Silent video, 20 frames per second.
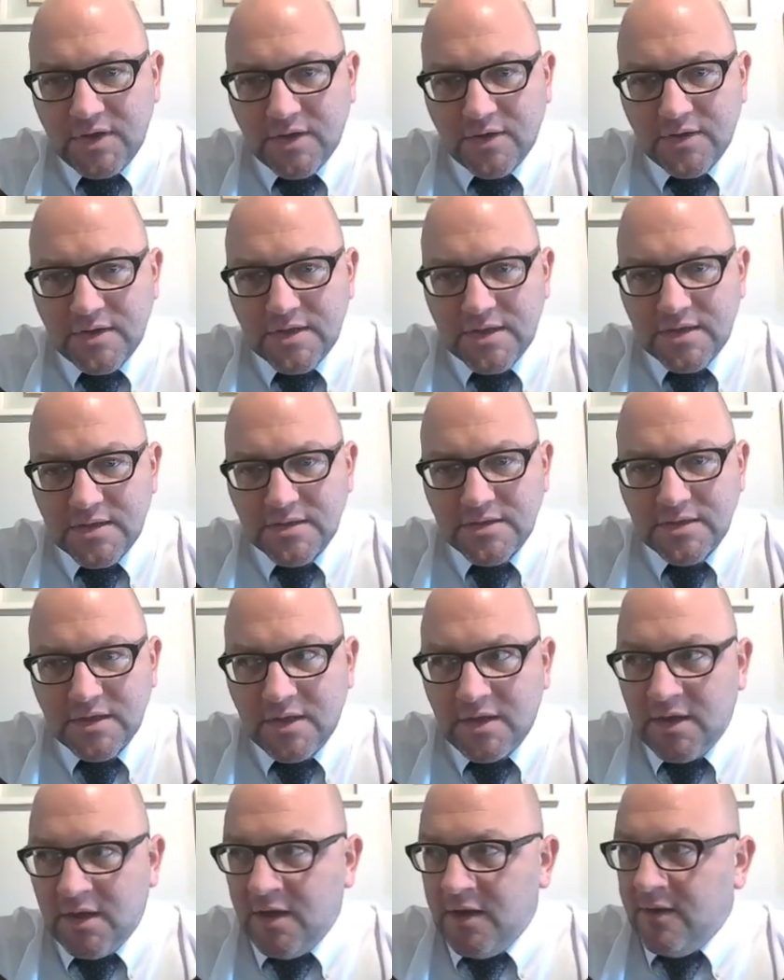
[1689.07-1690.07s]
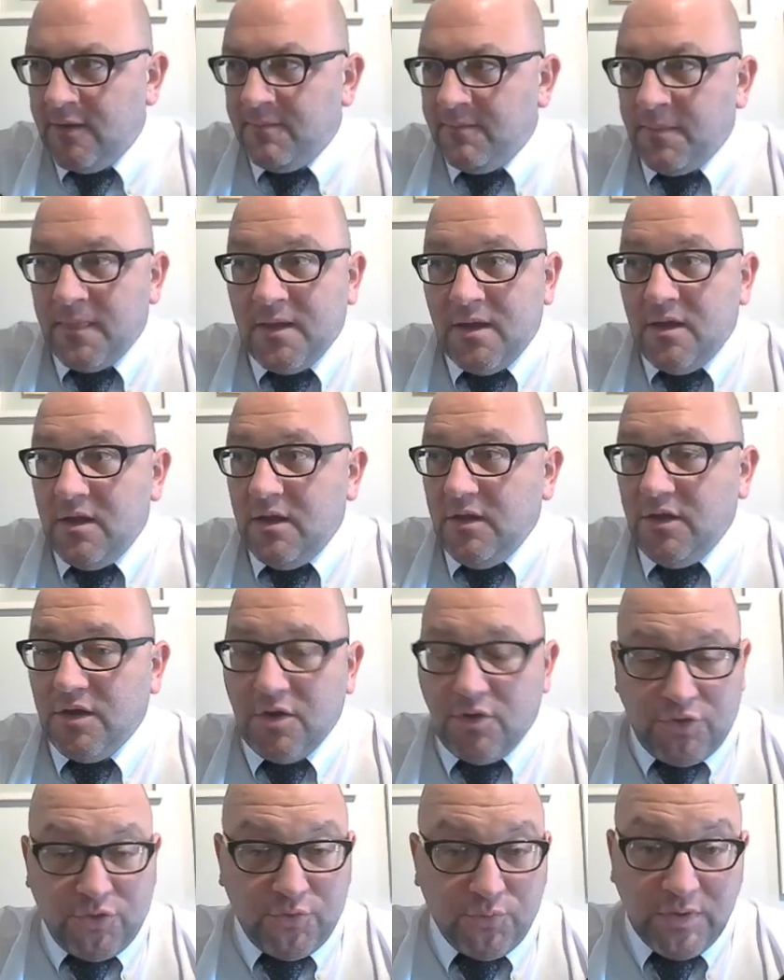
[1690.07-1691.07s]
there is you
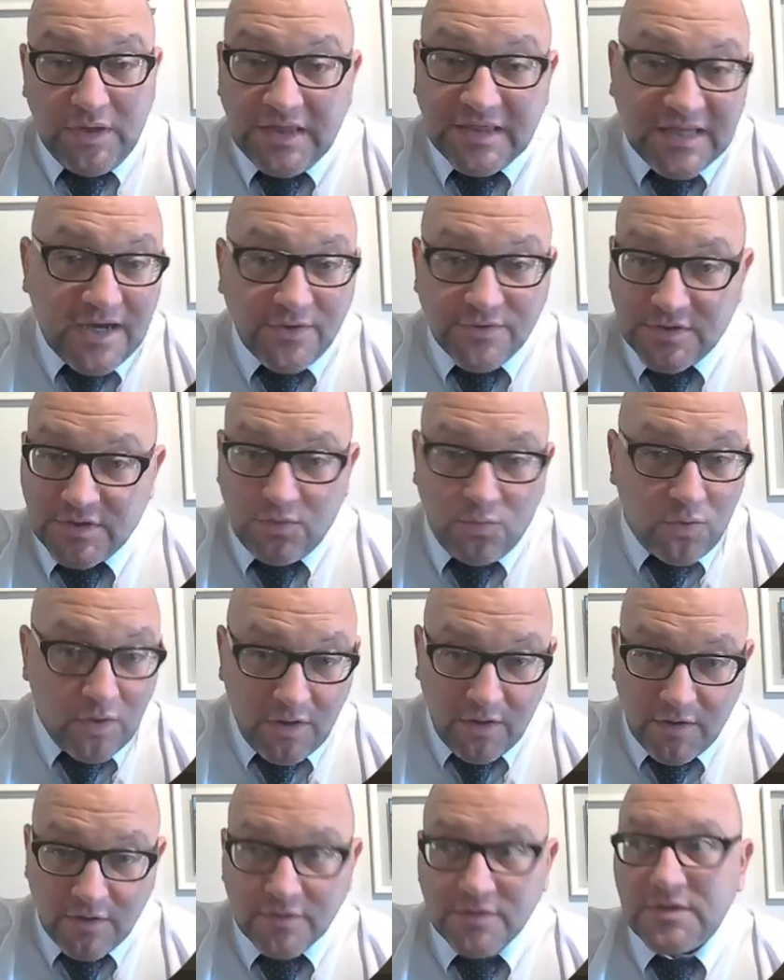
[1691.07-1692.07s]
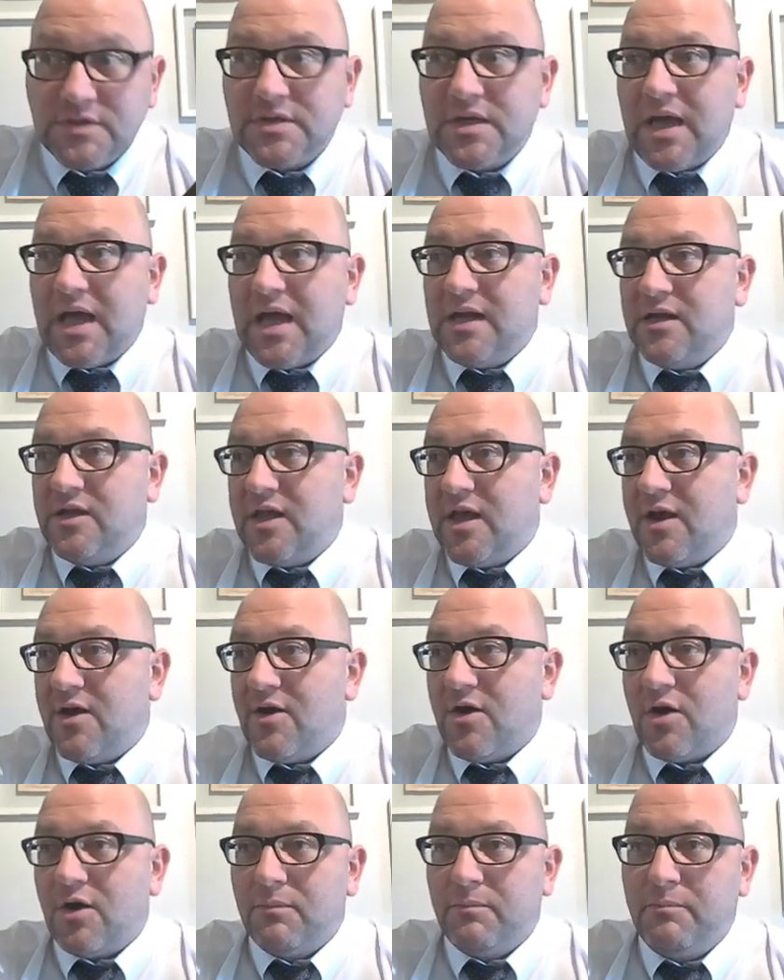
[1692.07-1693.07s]
know 3000 words and they
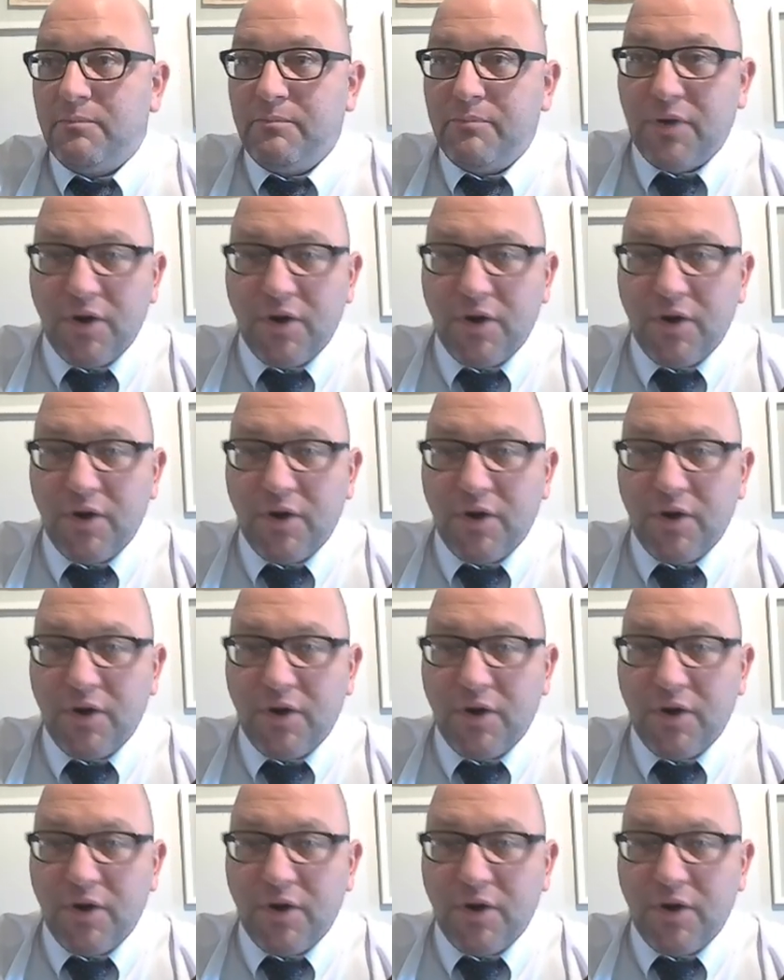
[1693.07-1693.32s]
are